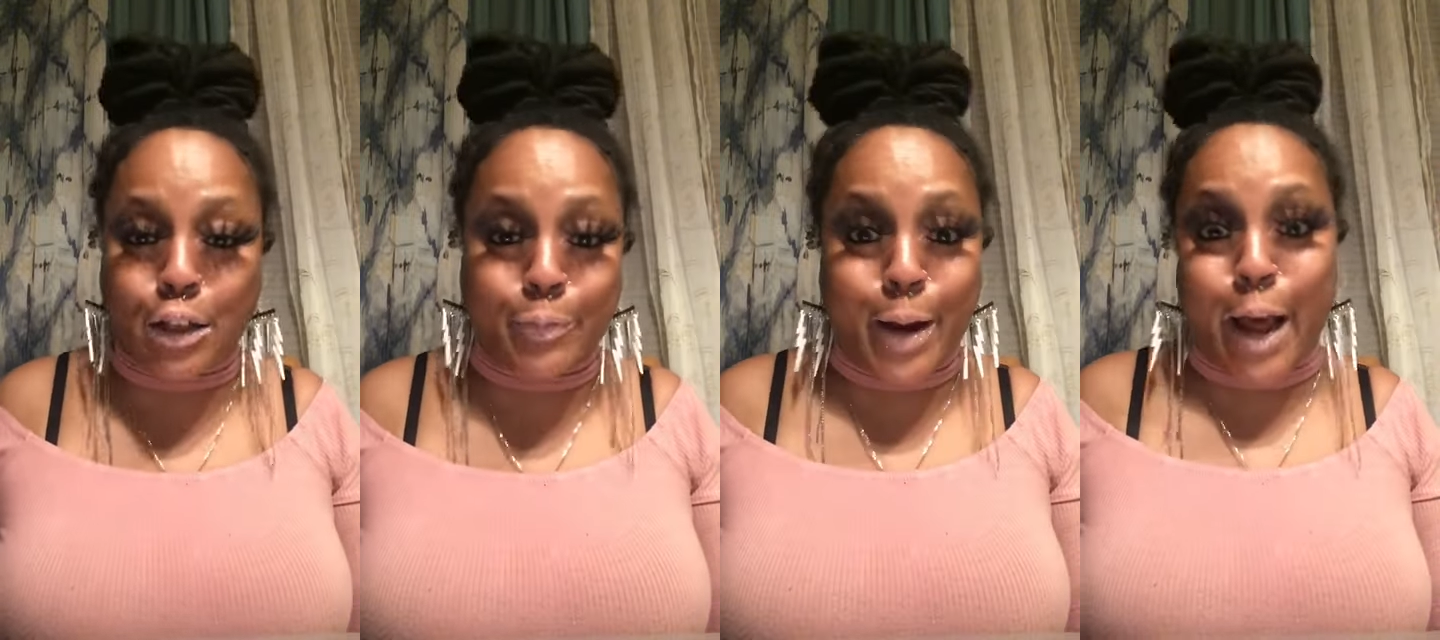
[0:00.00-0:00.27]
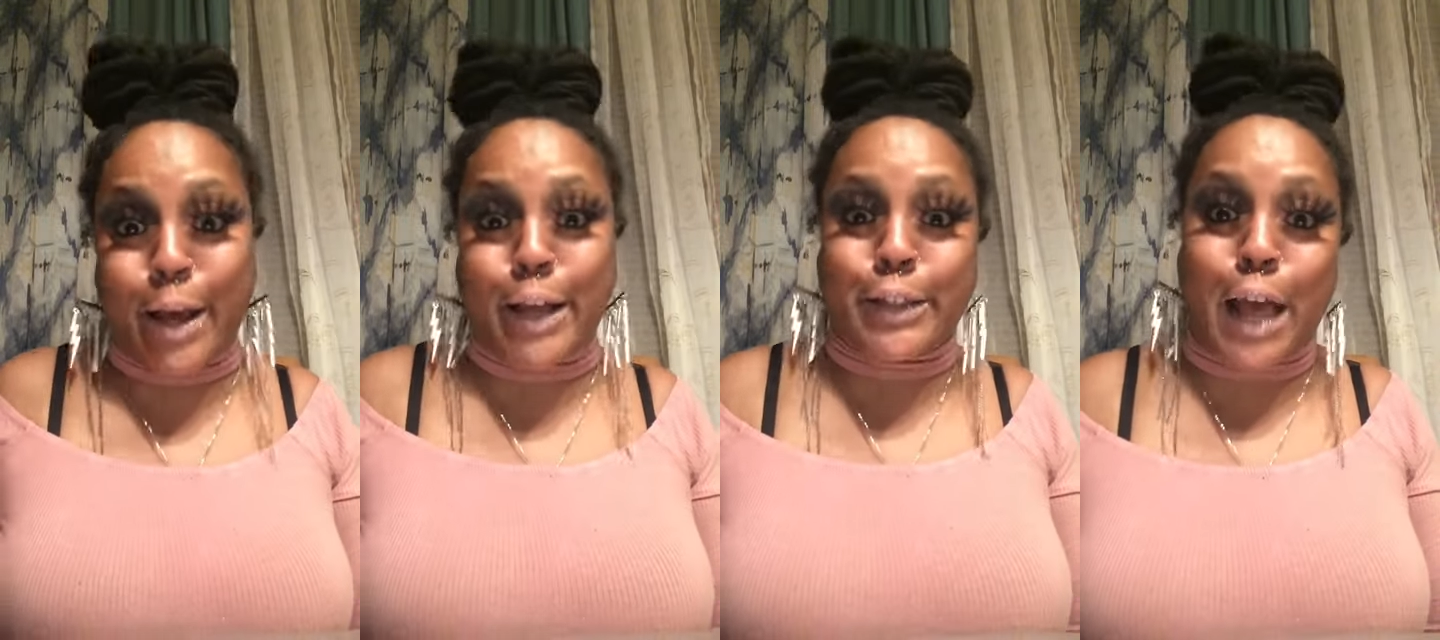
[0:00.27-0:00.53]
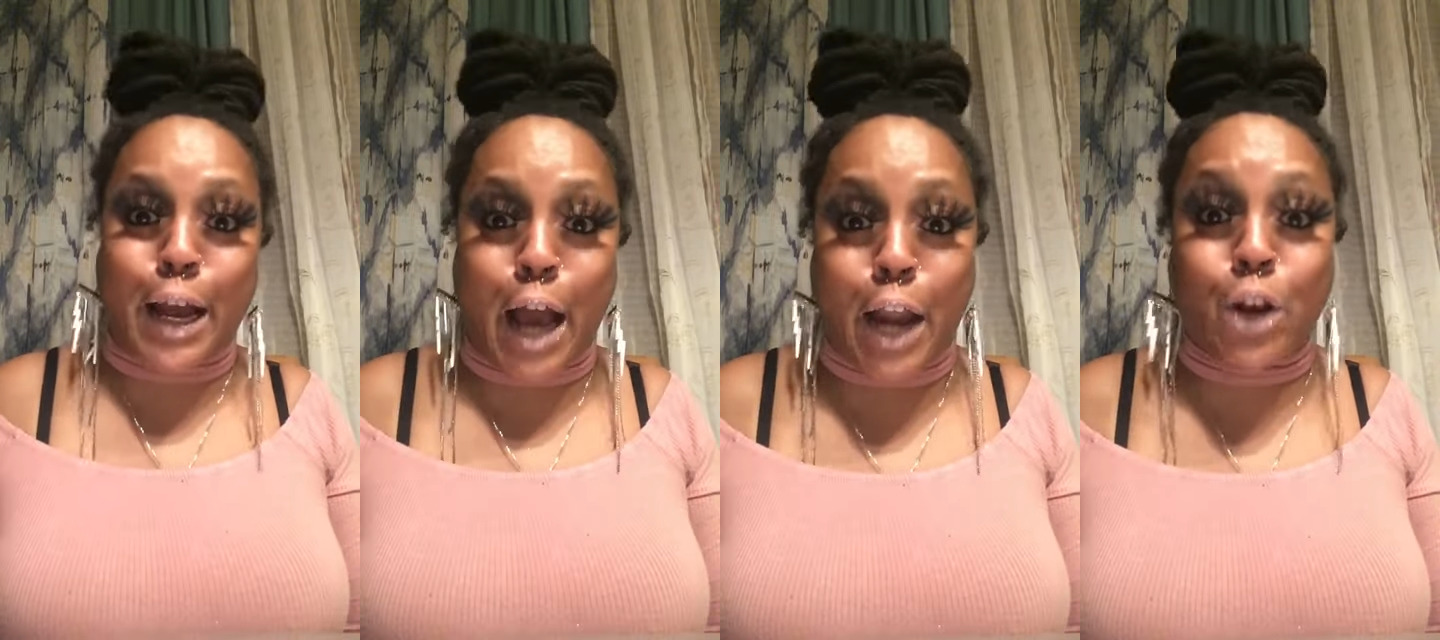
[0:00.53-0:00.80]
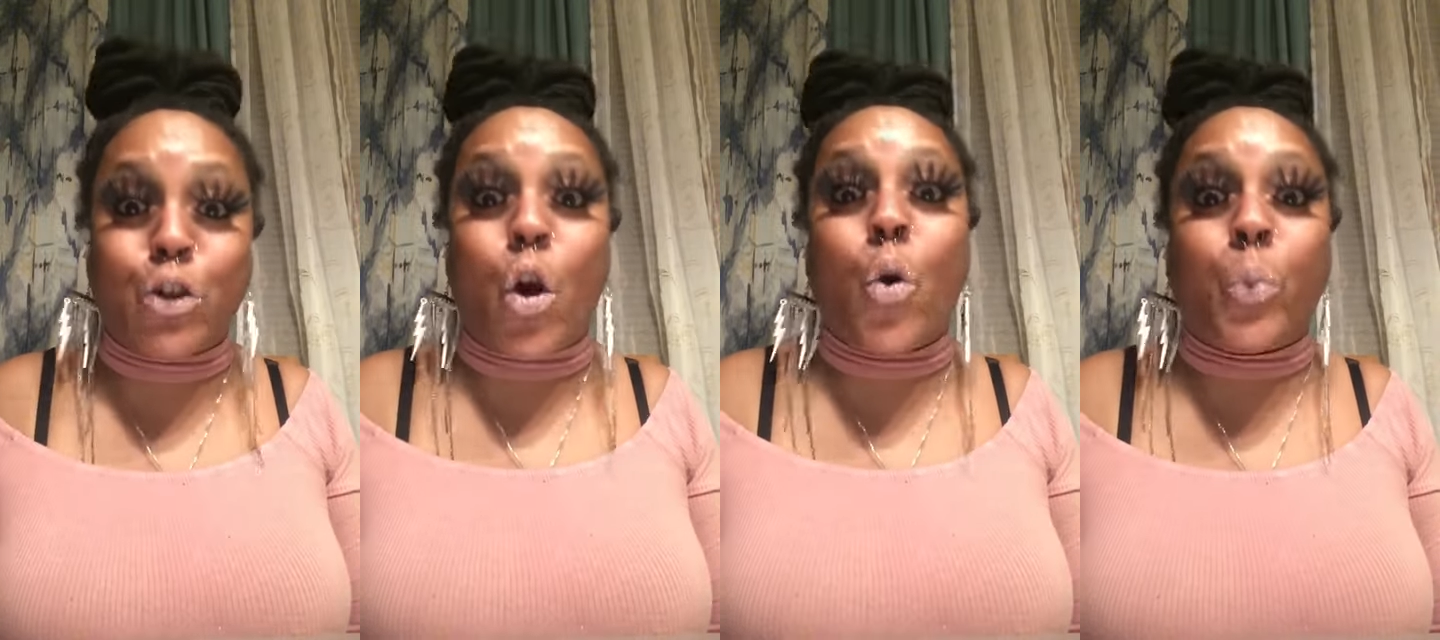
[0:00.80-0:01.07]
but I guess I gotta
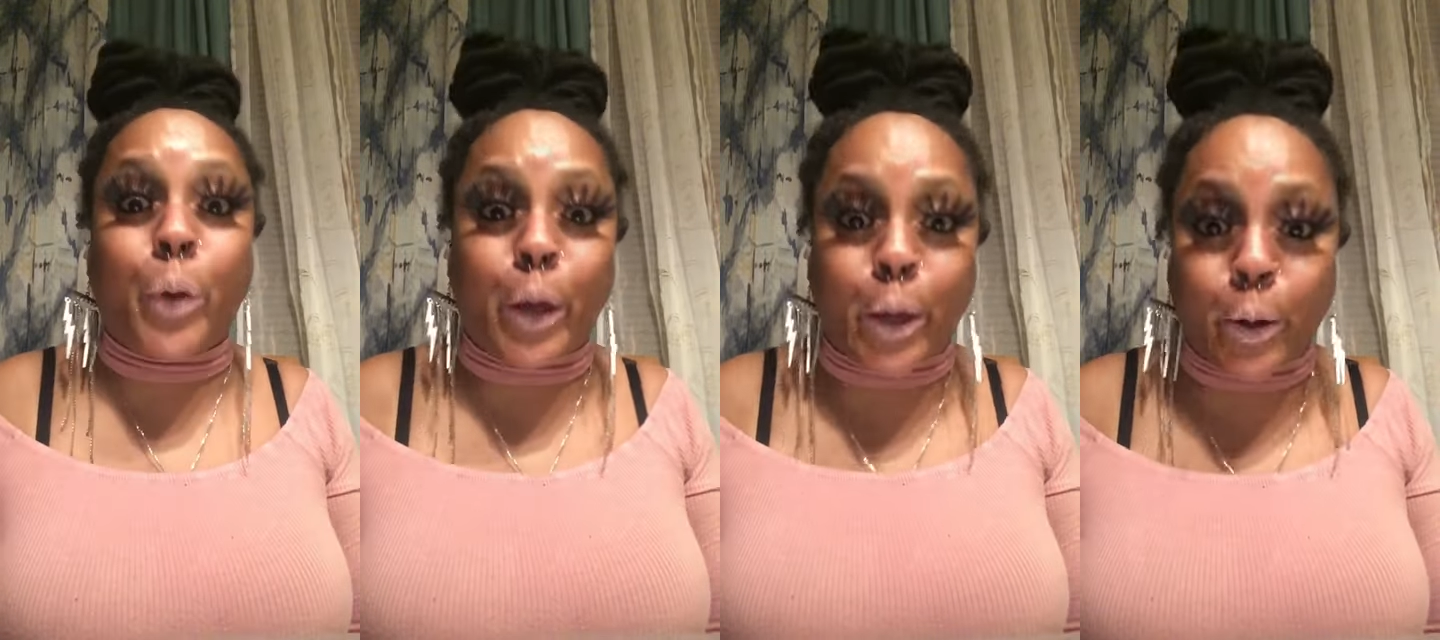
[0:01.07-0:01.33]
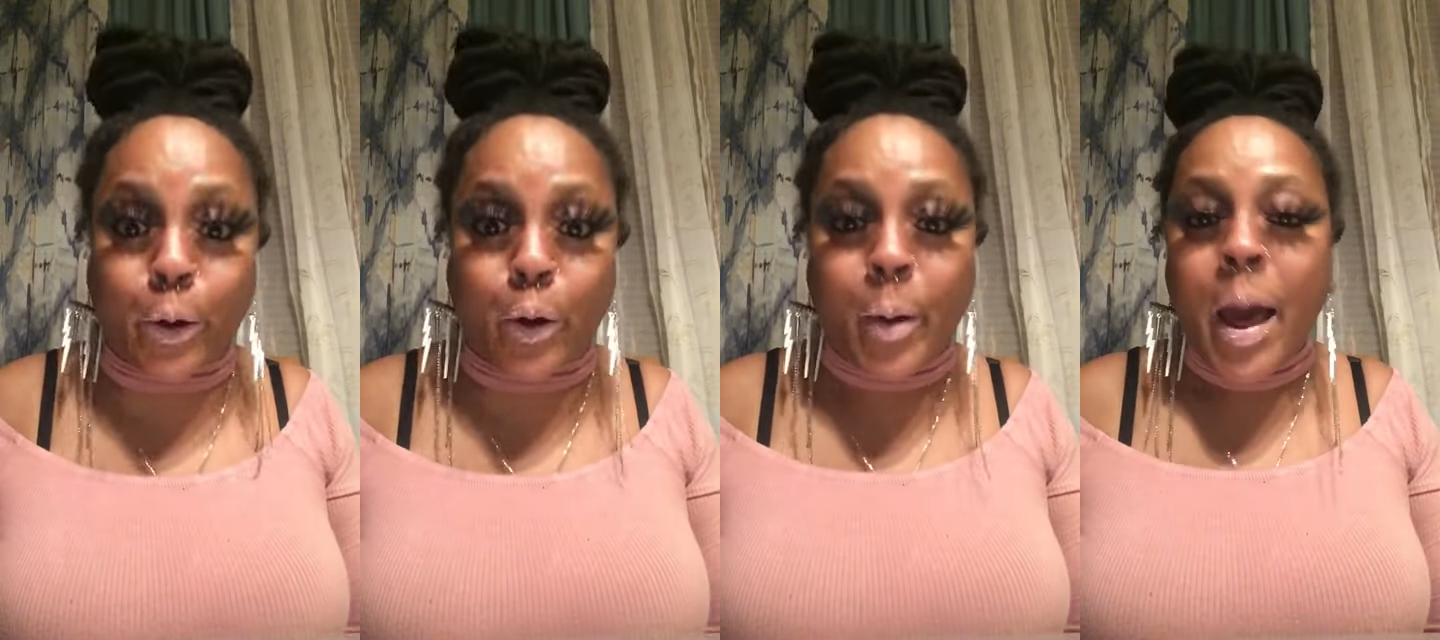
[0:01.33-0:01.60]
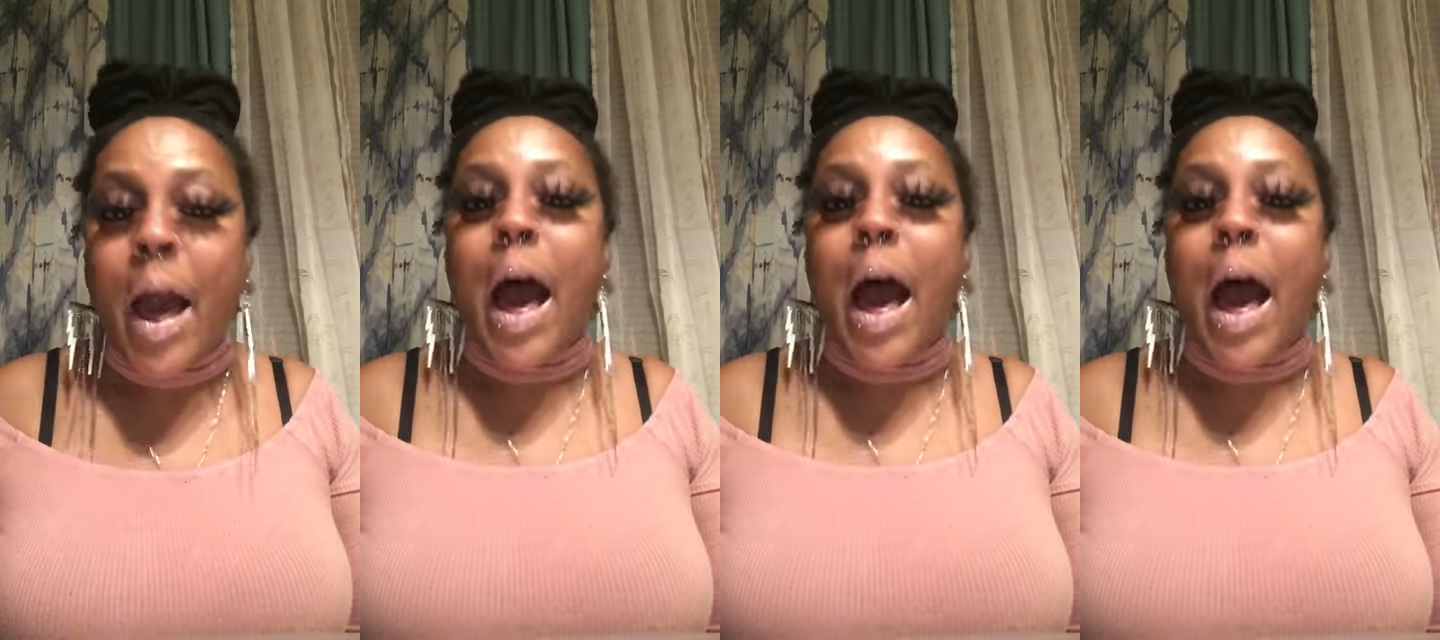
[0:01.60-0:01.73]
go pick it up.